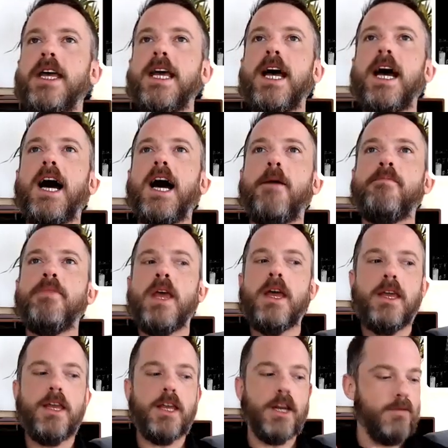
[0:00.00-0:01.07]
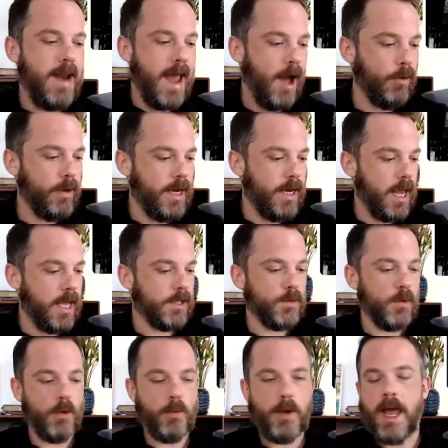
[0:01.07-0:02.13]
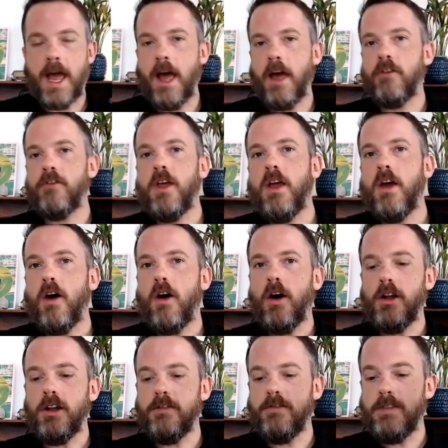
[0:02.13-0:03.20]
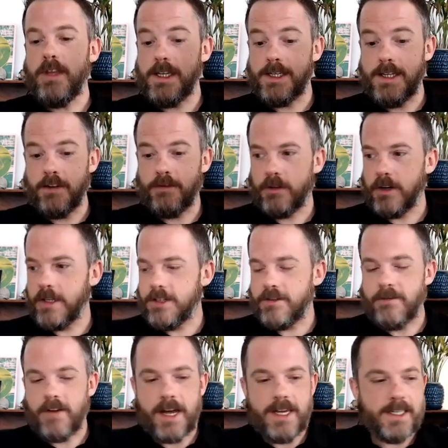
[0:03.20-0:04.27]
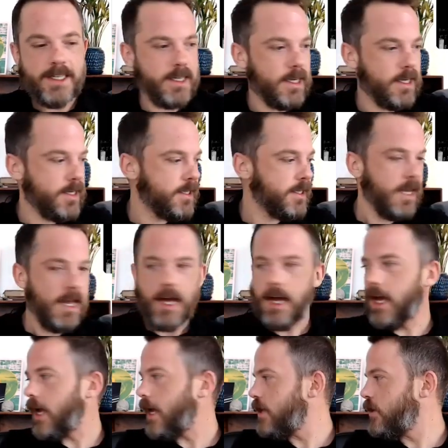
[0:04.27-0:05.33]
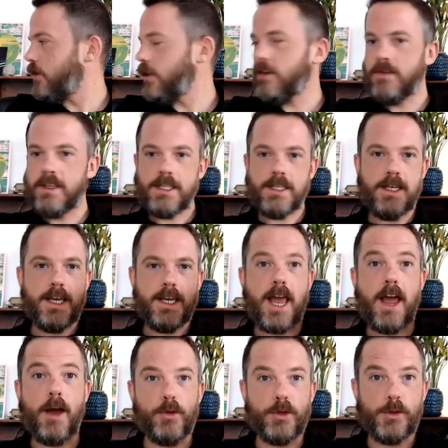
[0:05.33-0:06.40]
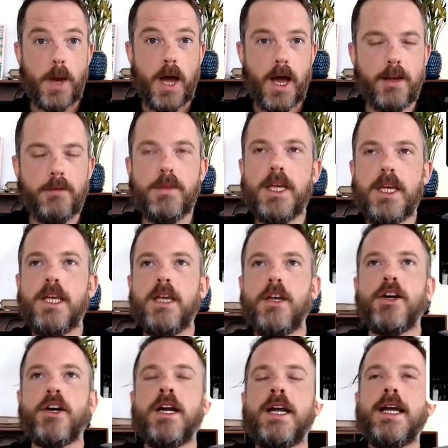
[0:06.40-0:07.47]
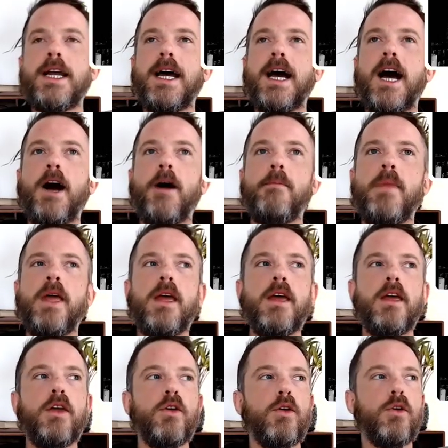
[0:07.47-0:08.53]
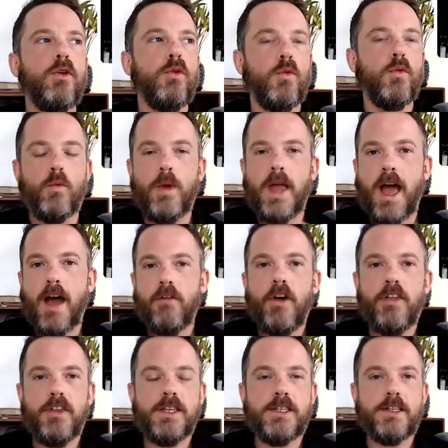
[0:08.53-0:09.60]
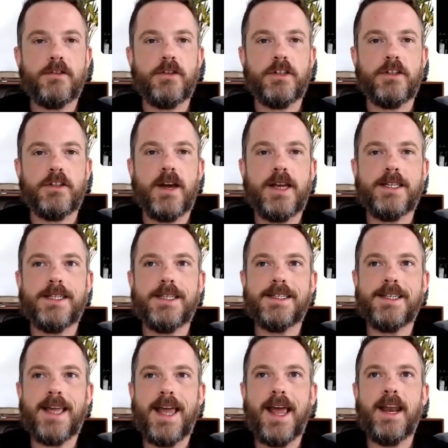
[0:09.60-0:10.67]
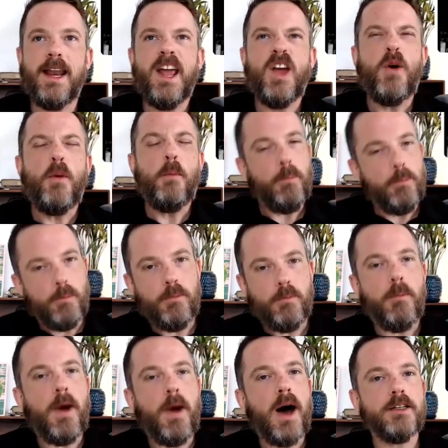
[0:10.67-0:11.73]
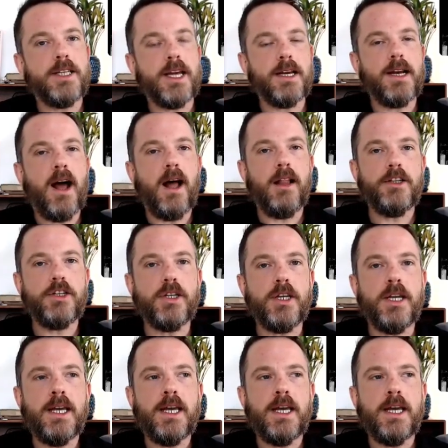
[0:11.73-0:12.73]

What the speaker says: Nowadays where we have all of these different devices, you'll even see cameras behind me here. We have all these different devices, and modern technology